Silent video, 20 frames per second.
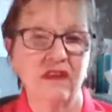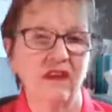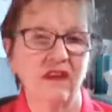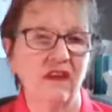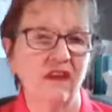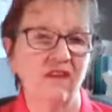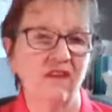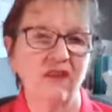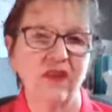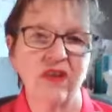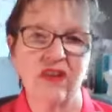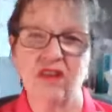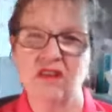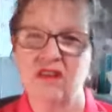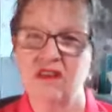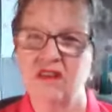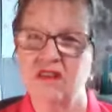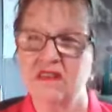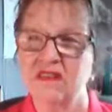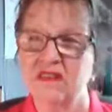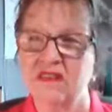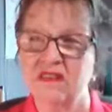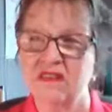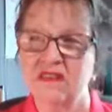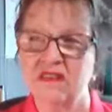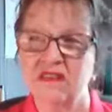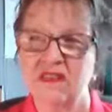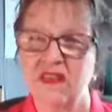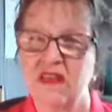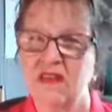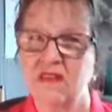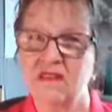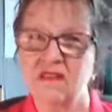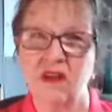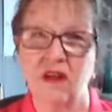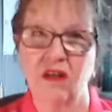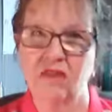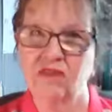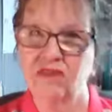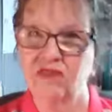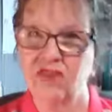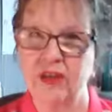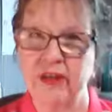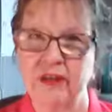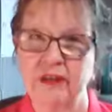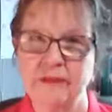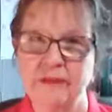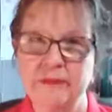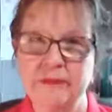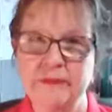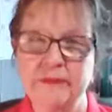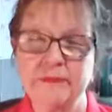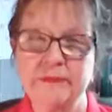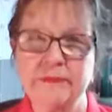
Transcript: Oh, it hurts. It is not fun.